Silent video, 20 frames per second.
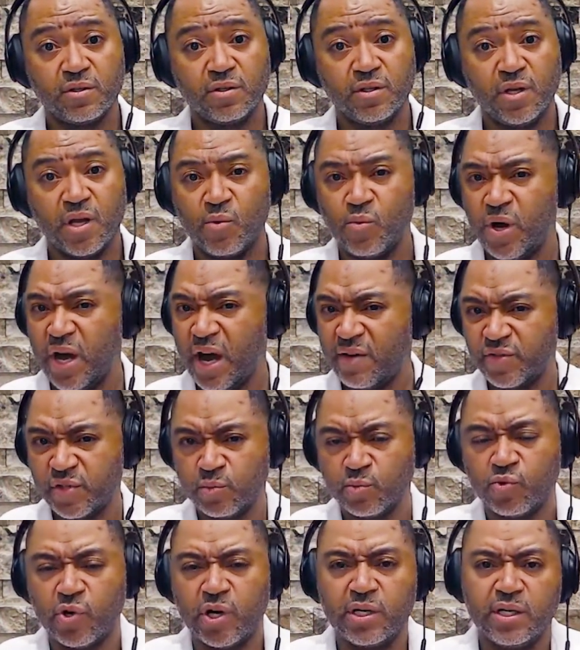And we have some
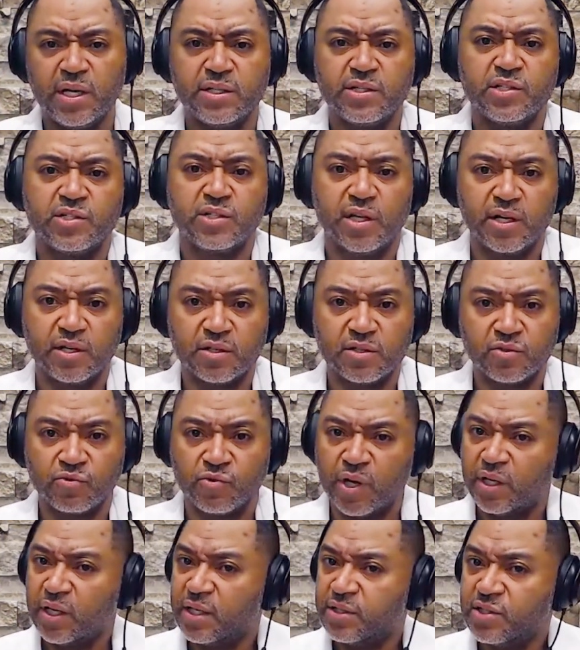great
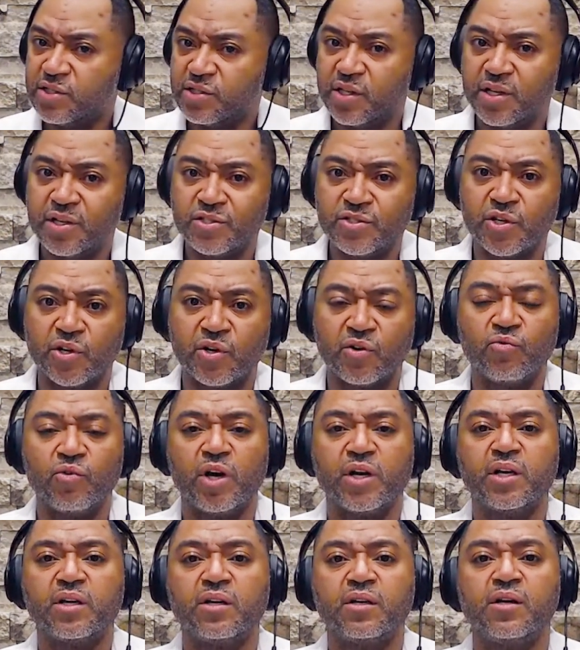legislators that are
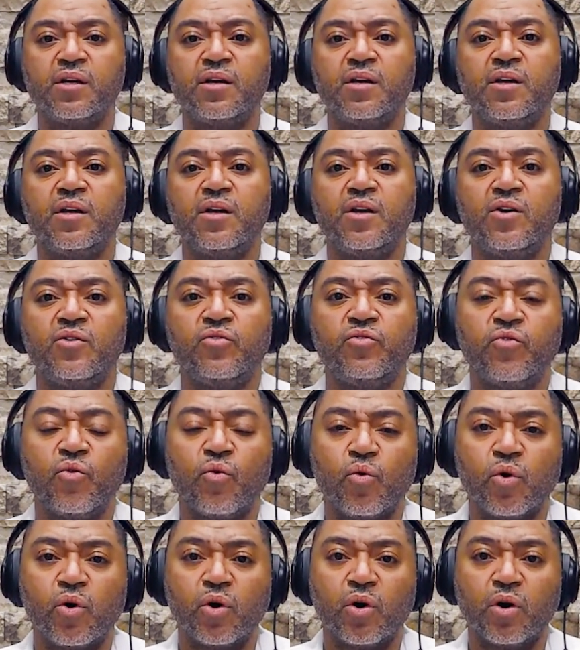running
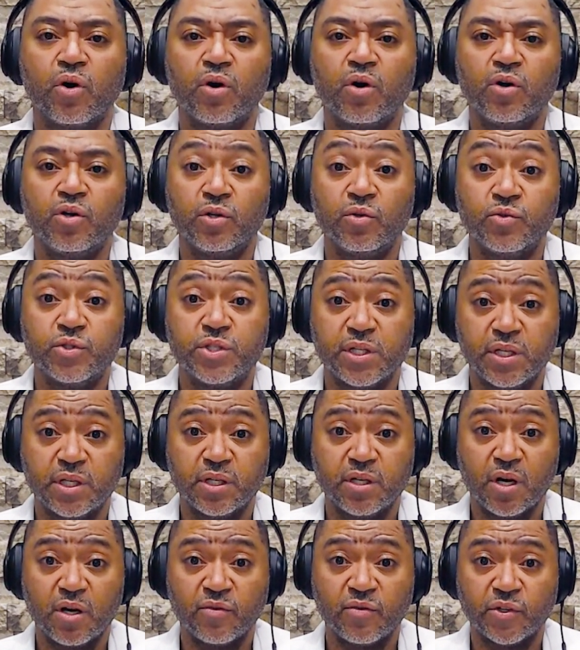for lieutenant
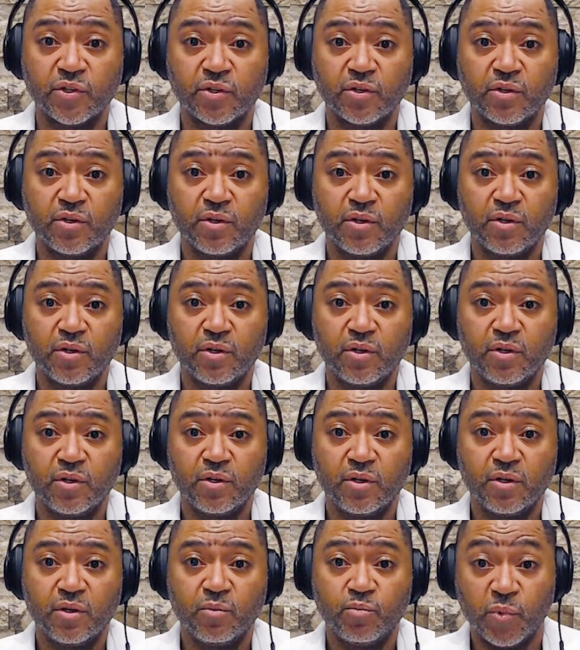governor,
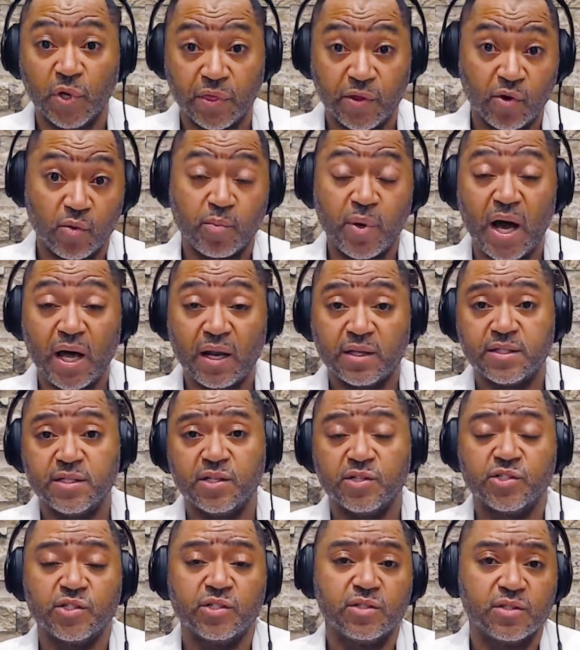but they're
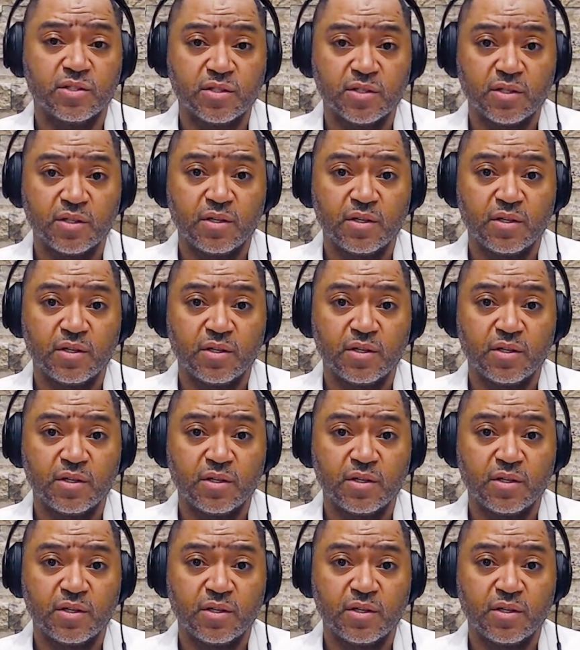politicians.